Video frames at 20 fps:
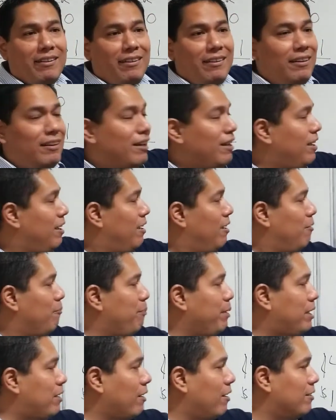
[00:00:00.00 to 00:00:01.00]
Use it.
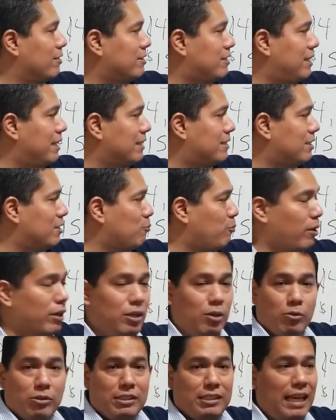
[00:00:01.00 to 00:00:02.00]
Because this is what
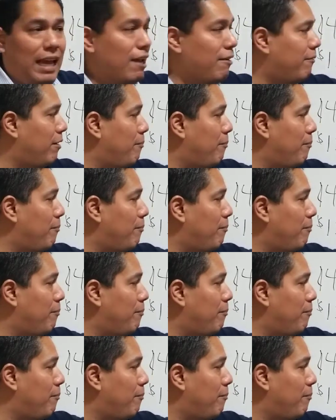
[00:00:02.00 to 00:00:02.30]
you'll save.